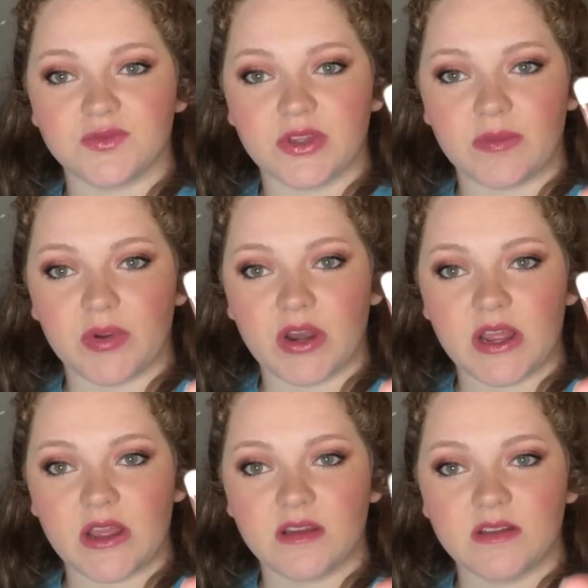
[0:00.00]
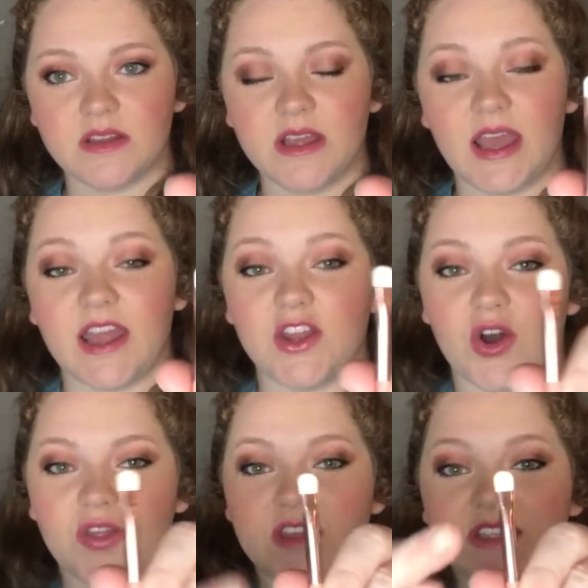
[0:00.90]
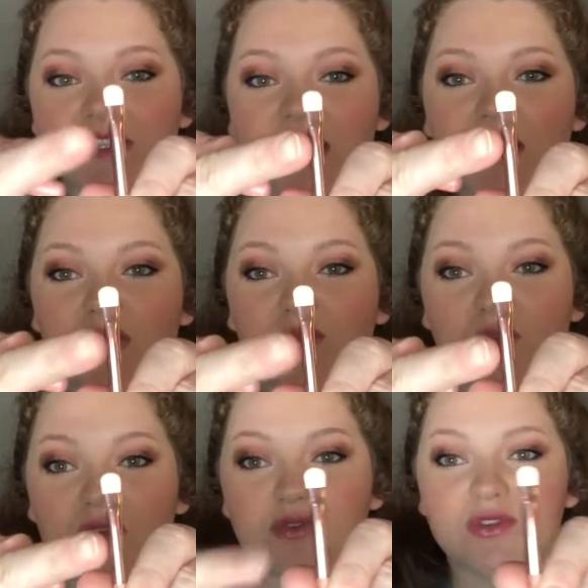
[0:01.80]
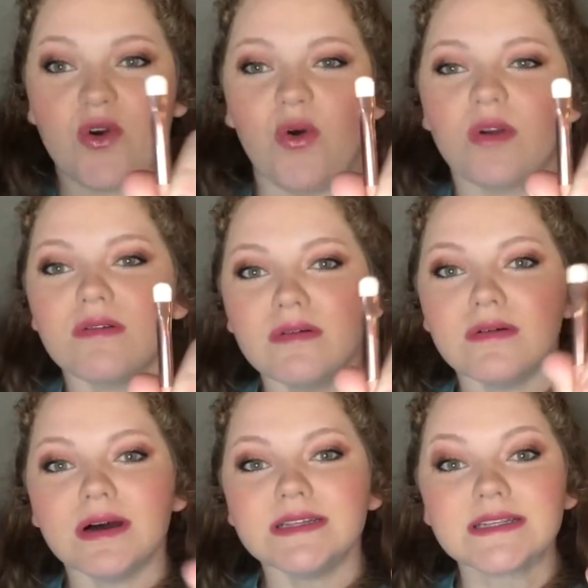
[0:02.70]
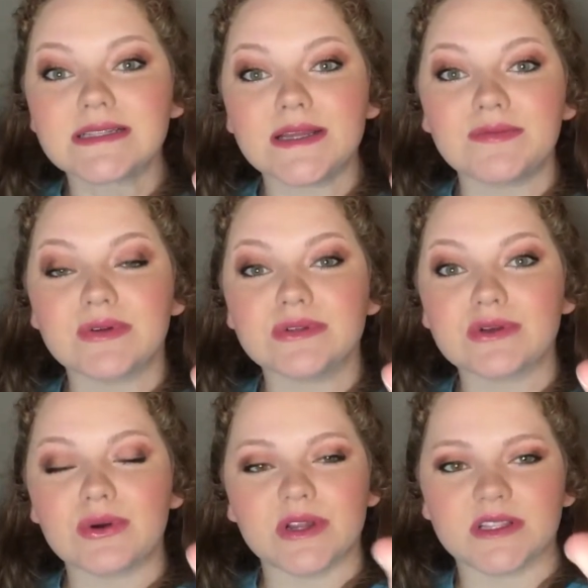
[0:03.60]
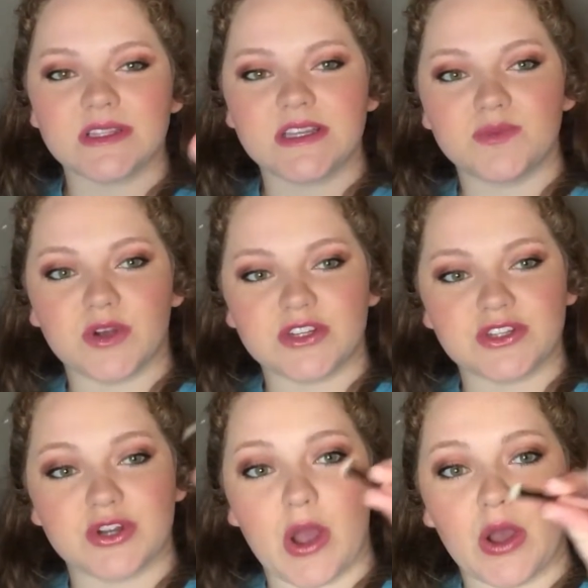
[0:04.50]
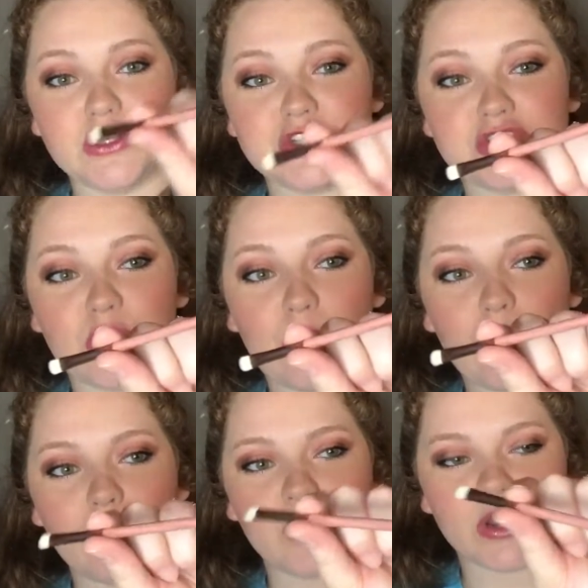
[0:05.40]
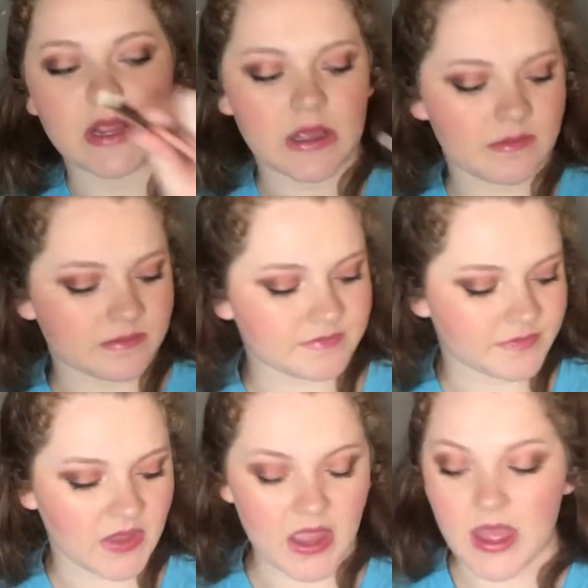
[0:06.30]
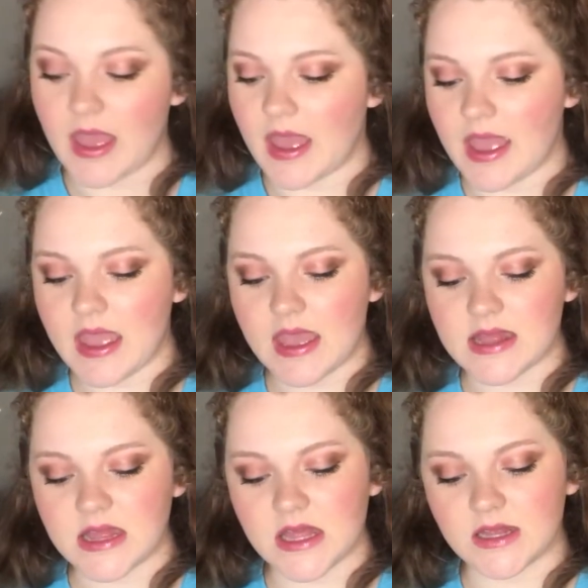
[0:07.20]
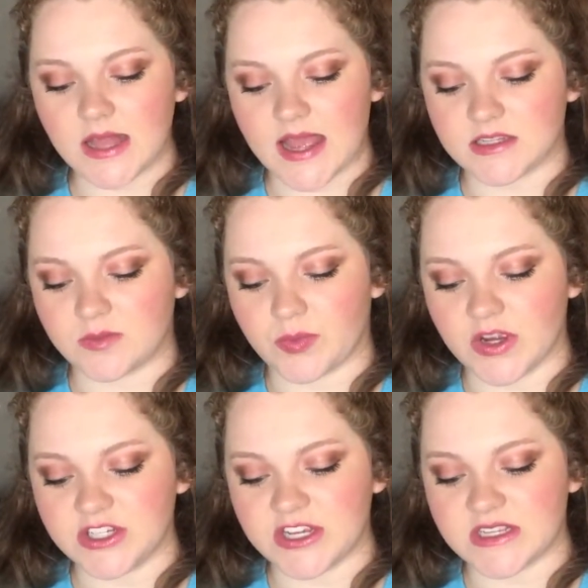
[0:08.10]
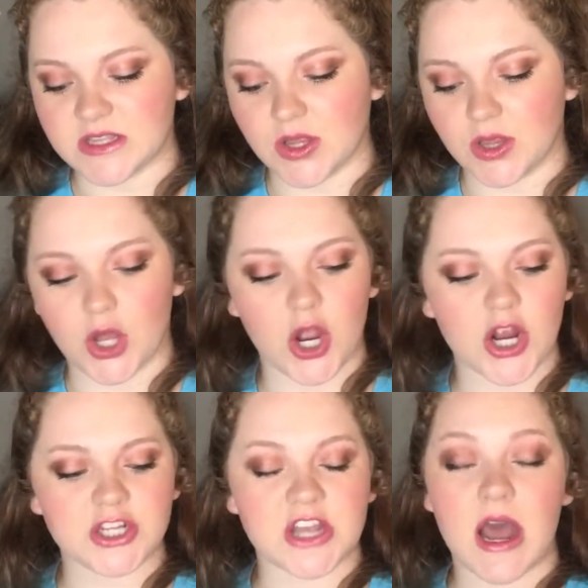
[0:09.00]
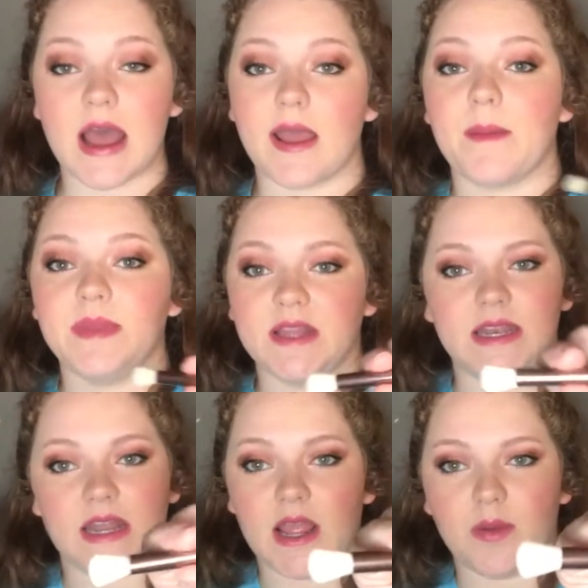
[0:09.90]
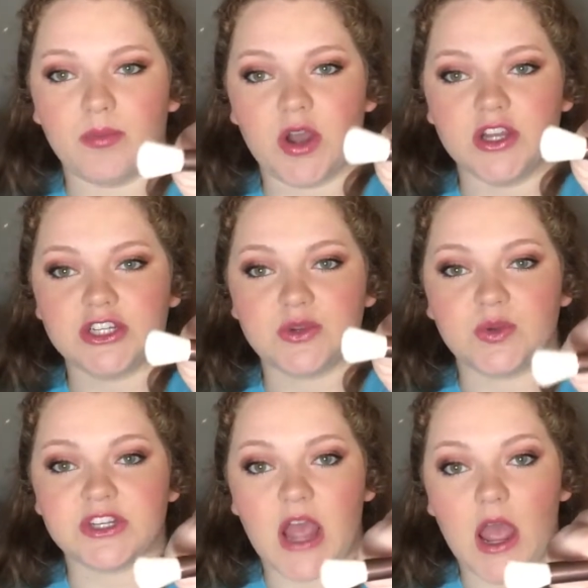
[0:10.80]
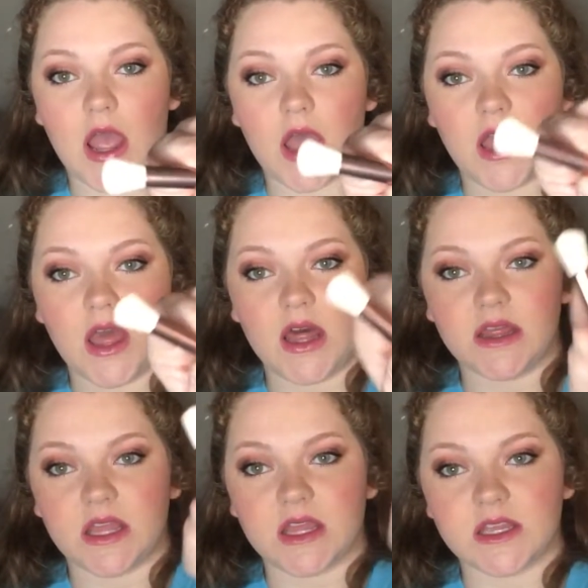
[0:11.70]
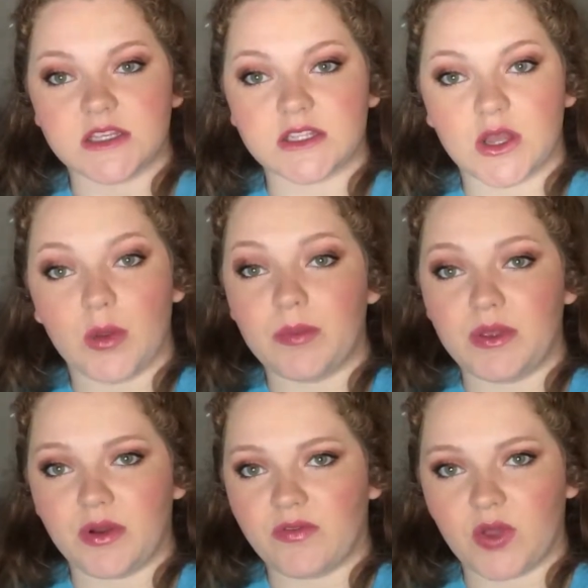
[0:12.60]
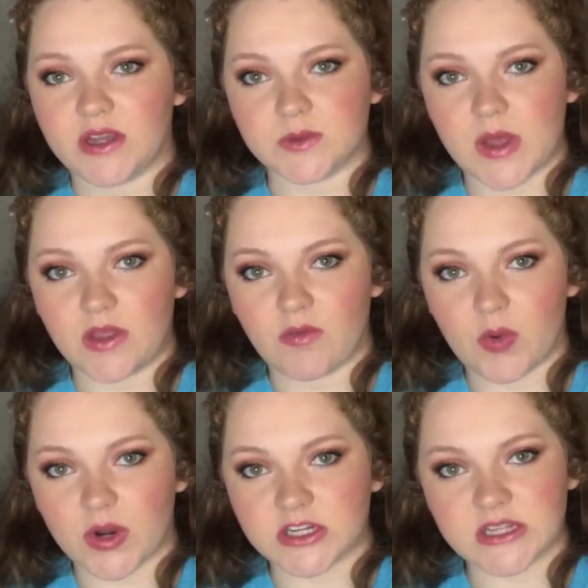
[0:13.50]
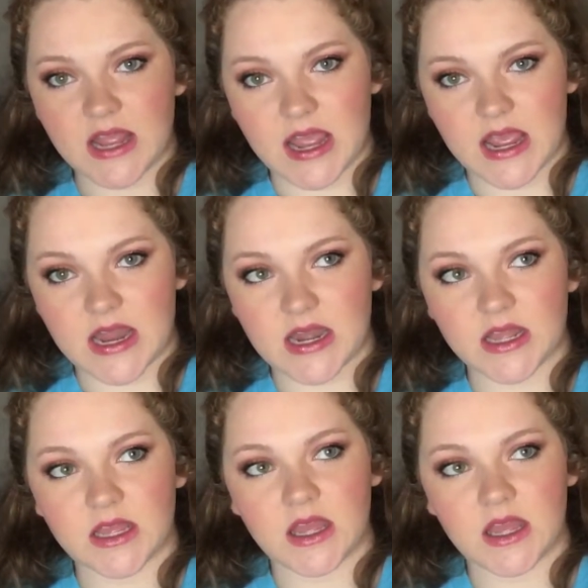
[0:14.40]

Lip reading: really pretty. And y'all, this is like the rose gold. Oh, I just love rose gold. These brushes are so pretty. And the last brush is the Large Eye Blending Brush, which I think is beautiful as well, of course. And